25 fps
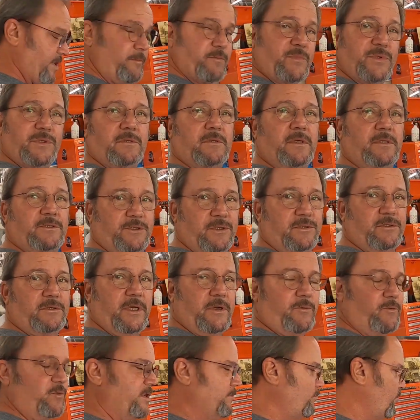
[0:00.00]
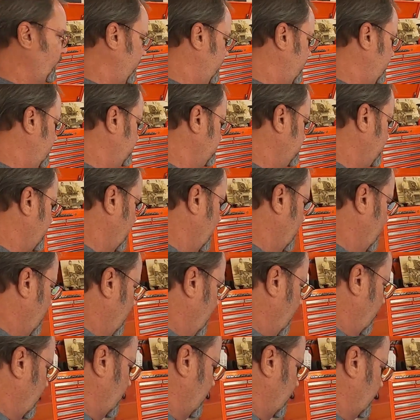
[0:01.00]
rims. I should say rim wheel,
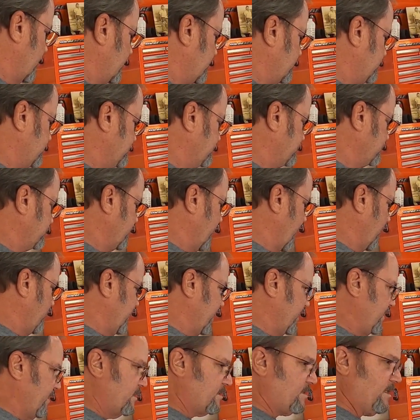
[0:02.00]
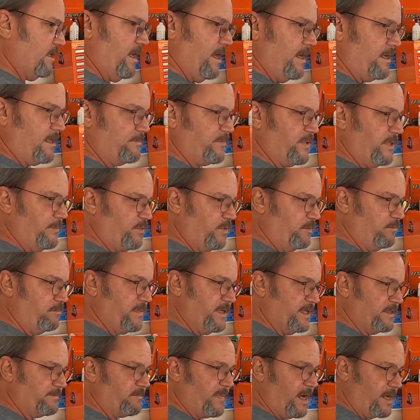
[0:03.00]
because a lot of people,
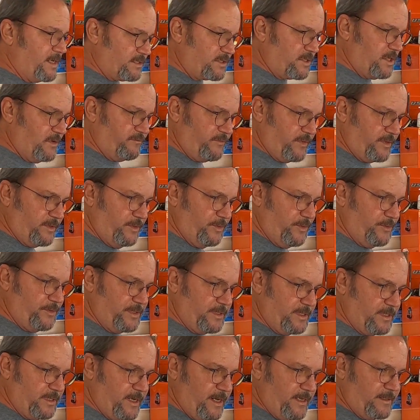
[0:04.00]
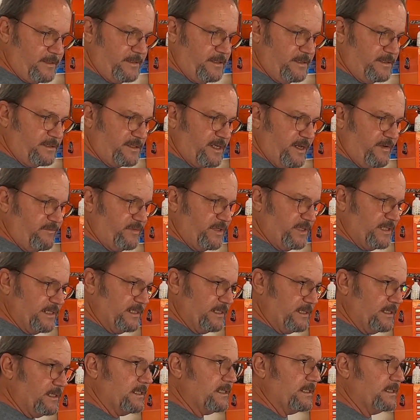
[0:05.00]
myself included, in
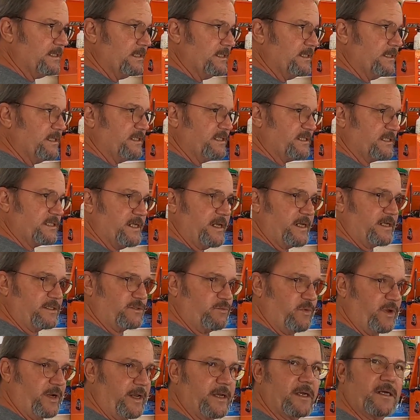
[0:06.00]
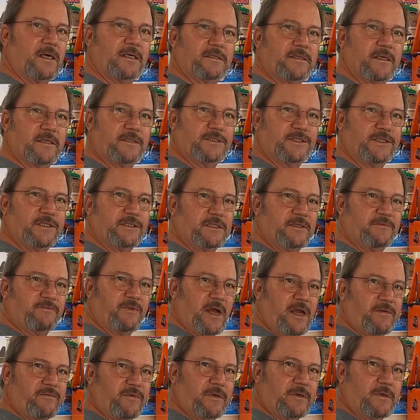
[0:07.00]
1976 when I got that
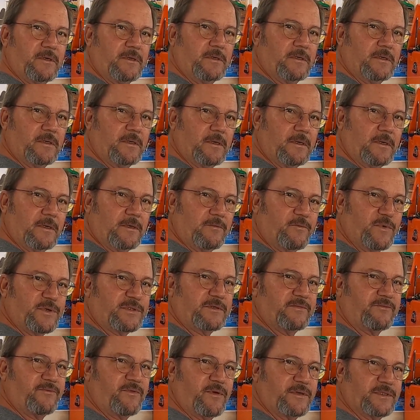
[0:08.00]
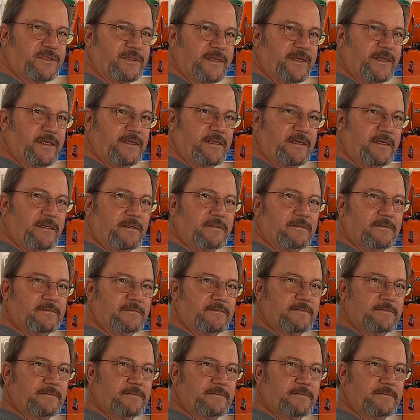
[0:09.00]
GT500, what's the first thing you did?